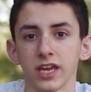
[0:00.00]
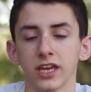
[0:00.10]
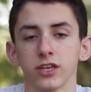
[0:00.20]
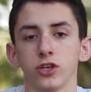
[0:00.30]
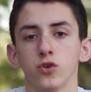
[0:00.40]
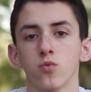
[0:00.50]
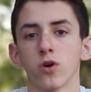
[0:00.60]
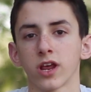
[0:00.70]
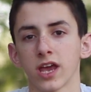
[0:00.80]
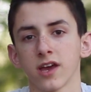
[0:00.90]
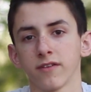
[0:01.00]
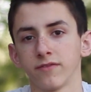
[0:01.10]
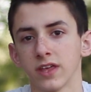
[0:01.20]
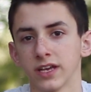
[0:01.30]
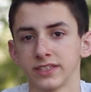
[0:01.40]
and you want to
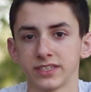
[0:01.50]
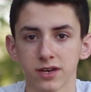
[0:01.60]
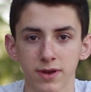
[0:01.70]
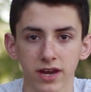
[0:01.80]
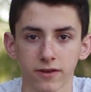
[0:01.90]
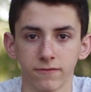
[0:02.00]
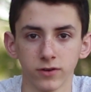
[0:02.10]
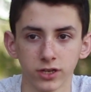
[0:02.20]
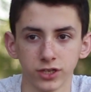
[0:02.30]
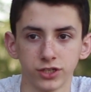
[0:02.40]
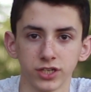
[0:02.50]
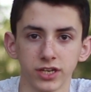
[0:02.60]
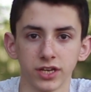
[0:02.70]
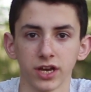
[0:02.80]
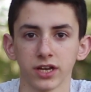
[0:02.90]
have that cinematic footage
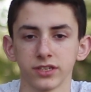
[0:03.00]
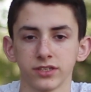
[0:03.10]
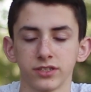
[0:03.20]
and not